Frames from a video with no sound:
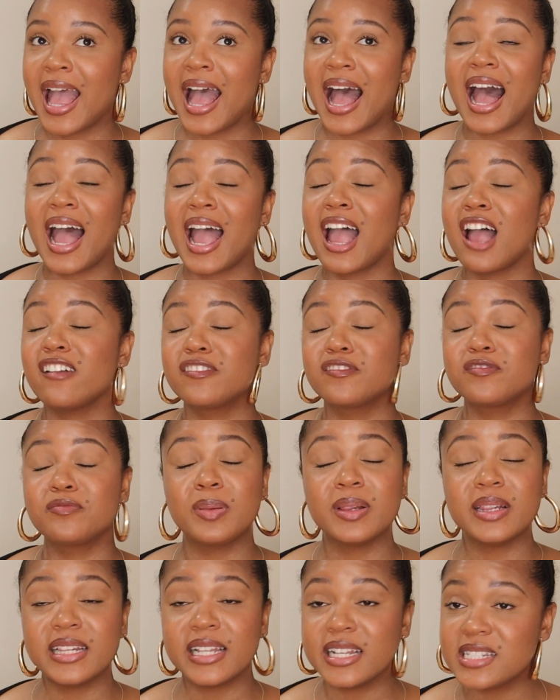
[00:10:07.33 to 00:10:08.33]
I have
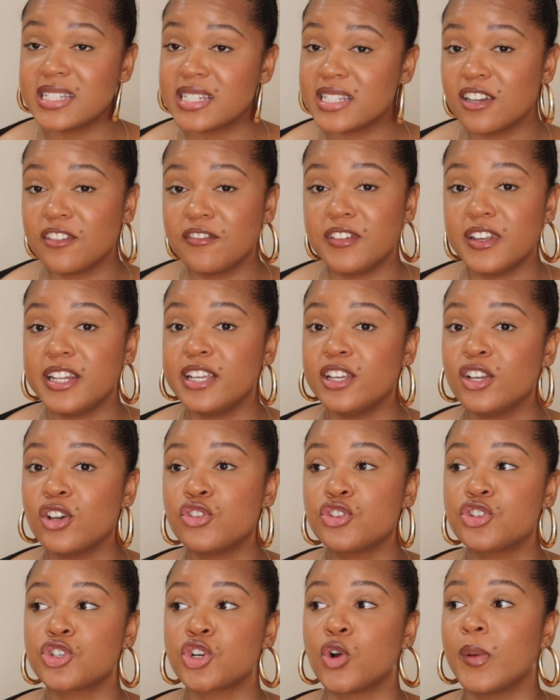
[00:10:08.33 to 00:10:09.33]
plenty of
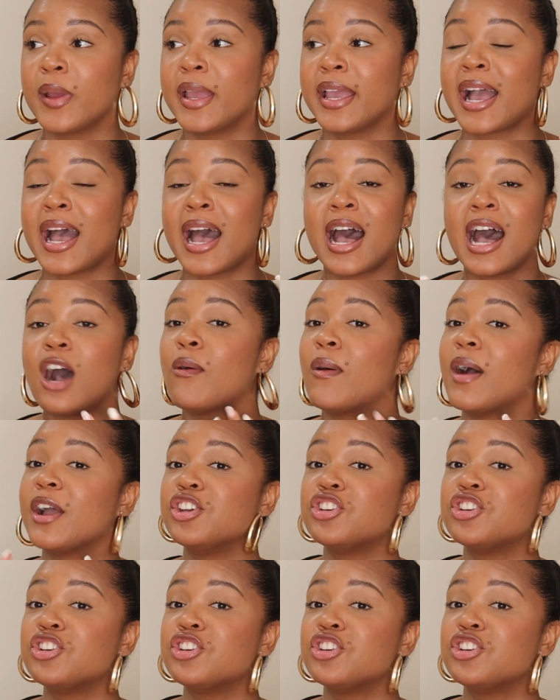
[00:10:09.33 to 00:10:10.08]
videos showing how I